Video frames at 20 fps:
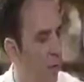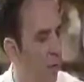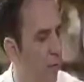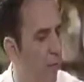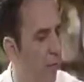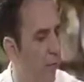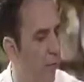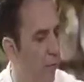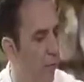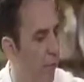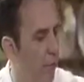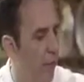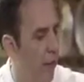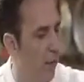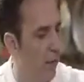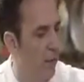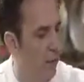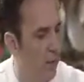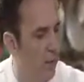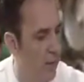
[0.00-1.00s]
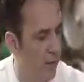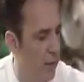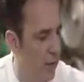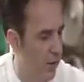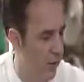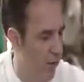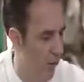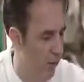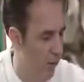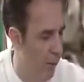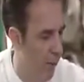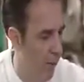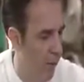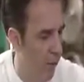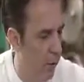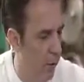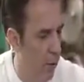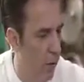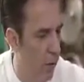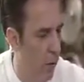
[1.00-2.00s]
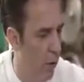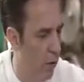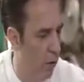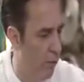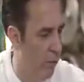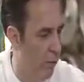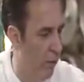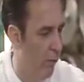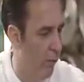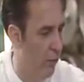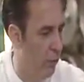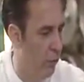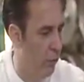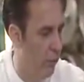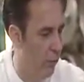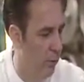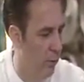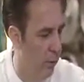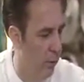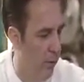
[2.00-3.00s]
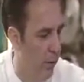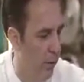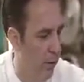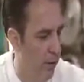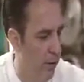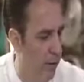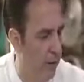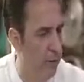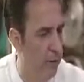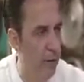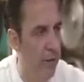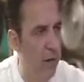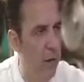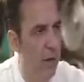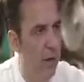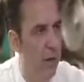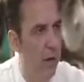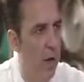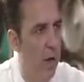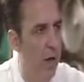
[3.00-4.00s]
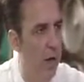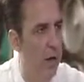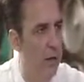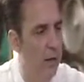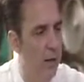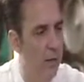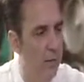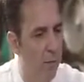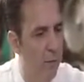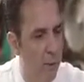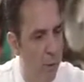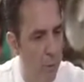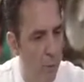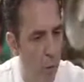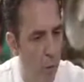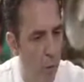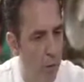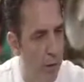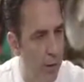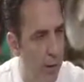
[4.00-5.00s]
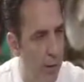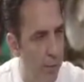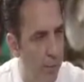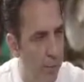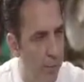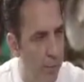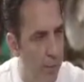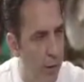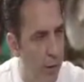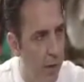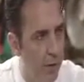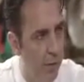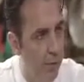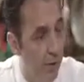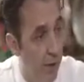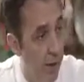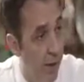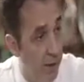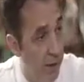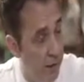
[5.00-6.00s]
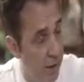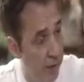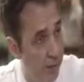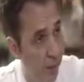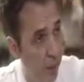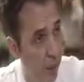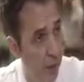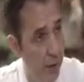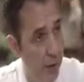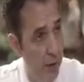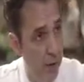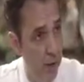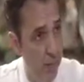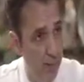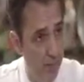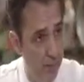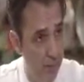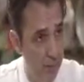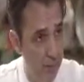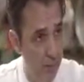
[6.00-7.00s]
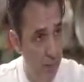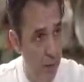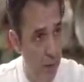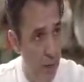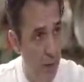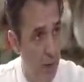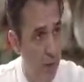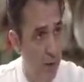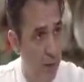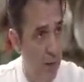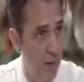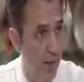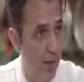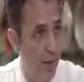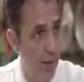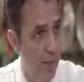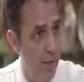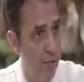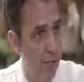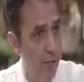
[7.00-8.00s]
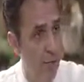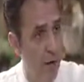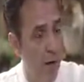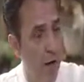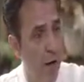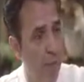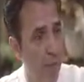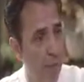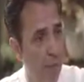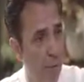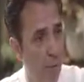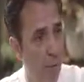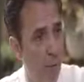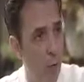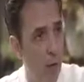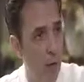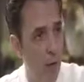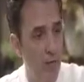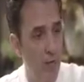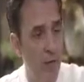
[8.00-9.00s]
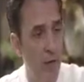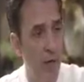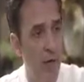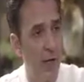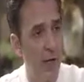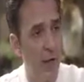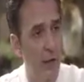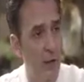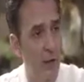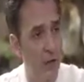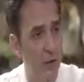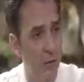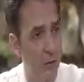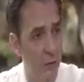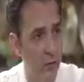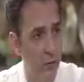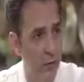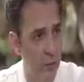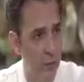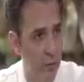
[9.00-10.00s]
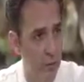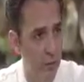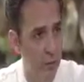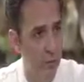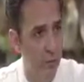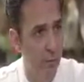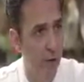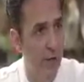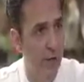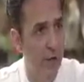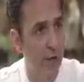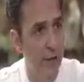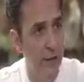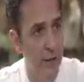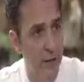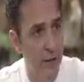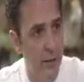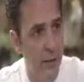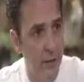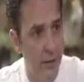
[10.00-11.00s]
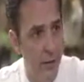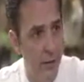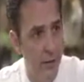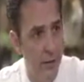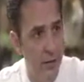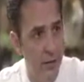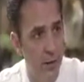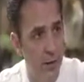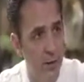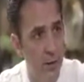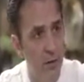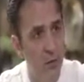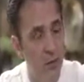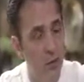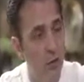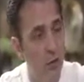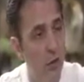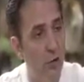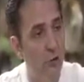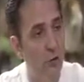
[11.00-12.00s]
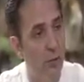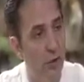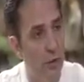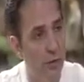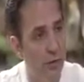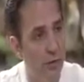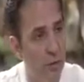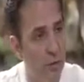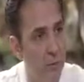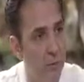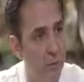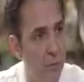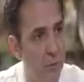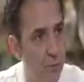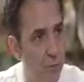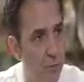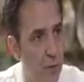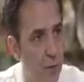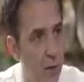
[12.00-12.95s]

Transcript: we have bay leaves inside, we have mm. peppercorn, we have juniper berries. Yeah. And then we boil it up. Mm. We actually boil it up. Then after boiling, we add in the sausage mm. by 80 degrees and it's 12 minutes. Okay.